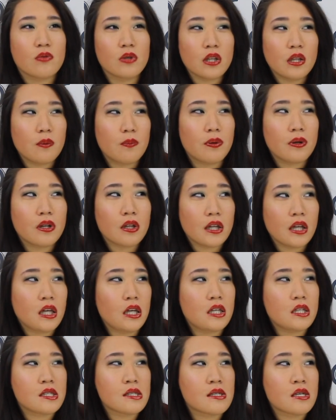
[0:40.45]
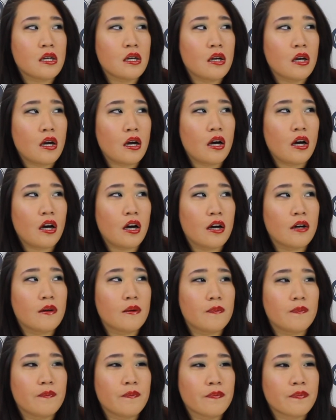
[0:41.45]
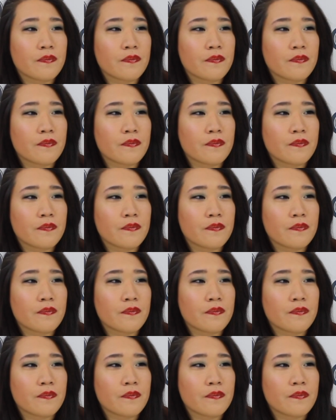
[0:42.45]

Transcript: really pleased how